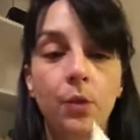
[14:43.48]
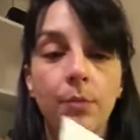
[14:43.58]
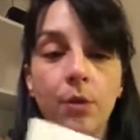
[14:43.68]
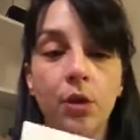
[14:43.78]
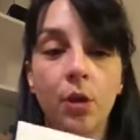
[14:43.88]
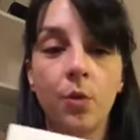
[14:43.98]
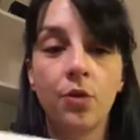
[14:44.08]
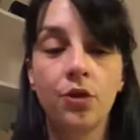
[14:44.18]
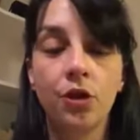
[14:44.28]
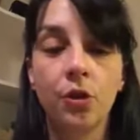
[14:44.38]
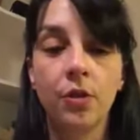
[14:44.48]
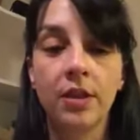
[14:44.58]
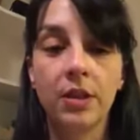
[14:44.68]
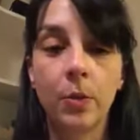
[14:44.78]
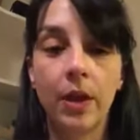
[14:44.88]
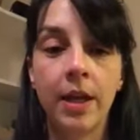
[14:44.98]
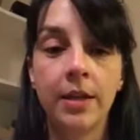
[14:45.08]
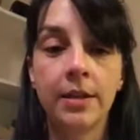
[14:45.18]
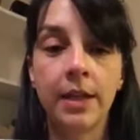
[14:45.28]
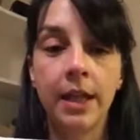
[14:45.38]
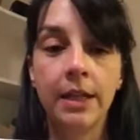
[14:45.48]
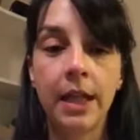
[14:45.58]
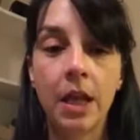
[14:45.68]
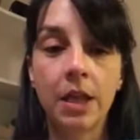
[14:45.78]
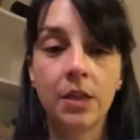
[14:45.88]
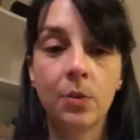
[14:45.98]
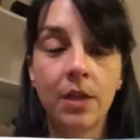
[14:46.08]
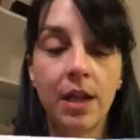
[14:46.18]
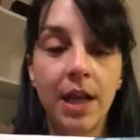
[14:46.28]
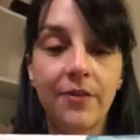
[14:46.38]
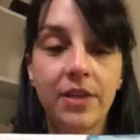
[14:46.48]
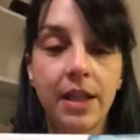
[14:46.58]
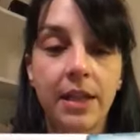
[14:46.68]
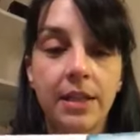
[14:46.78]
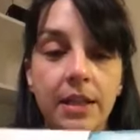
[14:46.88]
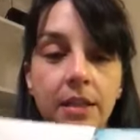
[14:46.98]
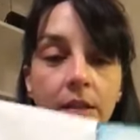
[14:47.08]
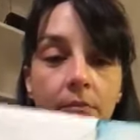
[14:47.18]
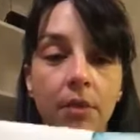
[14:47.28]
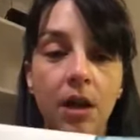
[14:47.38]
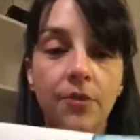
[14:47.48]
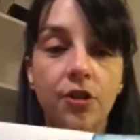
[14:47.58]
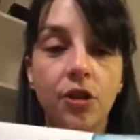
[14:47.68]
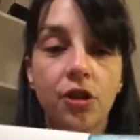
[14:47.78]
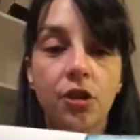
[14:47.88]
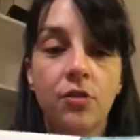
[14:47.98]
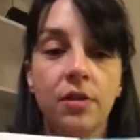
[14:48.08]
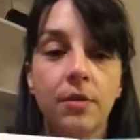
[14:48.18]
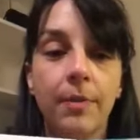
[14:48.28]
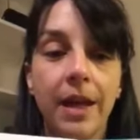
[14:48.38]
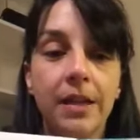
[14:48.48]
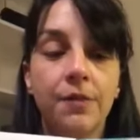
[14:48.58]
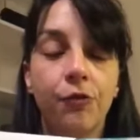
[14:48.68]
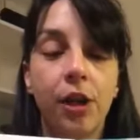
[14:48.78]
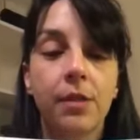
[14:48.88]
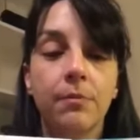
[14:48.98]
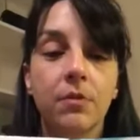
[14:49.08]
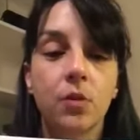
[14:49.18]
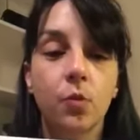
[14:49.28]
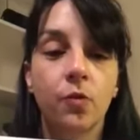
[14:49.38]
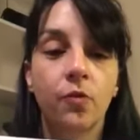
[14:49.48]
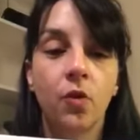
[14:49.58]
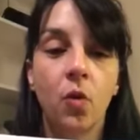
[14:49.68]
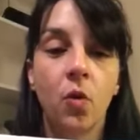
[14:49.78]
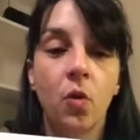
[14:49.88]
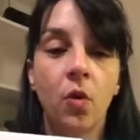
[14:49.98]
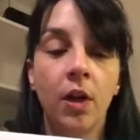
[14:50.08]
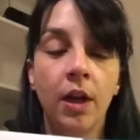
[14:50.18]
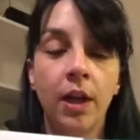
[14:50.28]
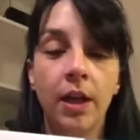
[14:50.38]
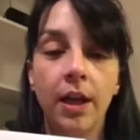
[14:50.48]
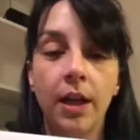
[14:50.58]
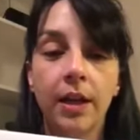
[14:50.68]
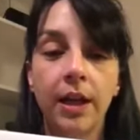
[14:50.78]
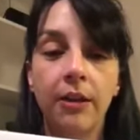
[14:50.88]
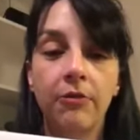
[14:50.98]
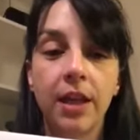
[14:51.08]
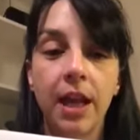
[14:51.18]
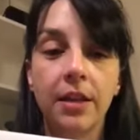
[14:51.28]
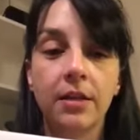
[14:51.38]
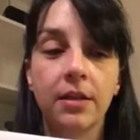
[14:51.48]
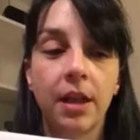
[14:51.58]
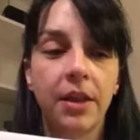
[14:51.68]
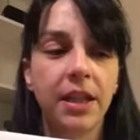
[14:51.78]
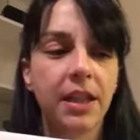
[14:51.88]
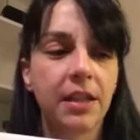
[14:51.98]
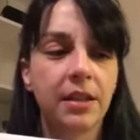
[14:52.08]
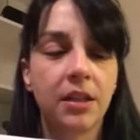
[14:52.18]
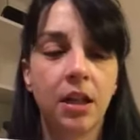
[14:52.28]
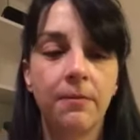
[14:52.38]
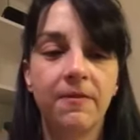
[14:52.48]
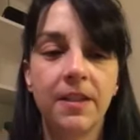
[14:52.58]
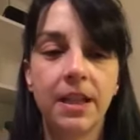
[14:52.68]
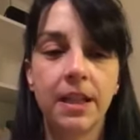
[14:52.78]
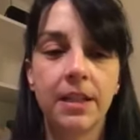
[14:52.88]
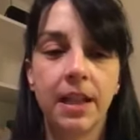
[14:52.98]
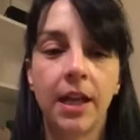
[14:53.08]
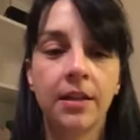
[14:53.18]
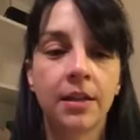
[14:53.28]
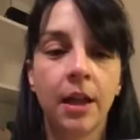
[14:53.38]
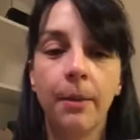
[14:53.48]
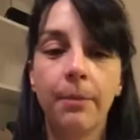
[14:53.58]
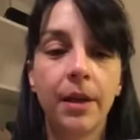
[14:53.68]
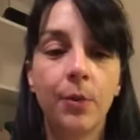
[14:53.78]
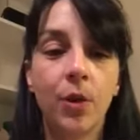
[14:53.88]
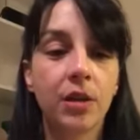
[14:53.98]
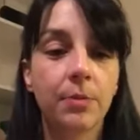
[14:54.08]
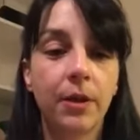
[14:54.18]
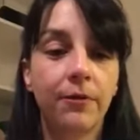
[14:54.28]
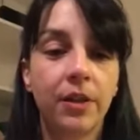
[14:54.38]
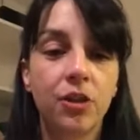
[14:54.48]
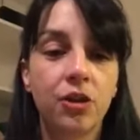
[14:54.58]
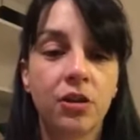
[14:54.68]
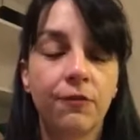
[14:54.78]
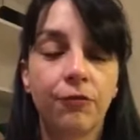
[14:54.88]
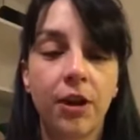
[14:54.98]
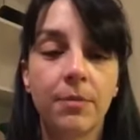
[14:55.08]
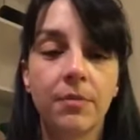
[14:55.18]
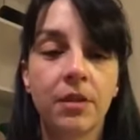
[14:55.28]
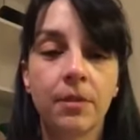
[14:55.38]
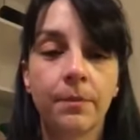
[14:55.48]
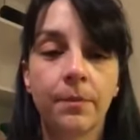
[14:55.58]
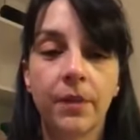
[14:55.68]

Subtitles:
When we go on to the squares, now this one I haven't nested them, I just used them as frames for Kerry Ann's, I think it's the Time for Tea set, but it works perfectly just as frames.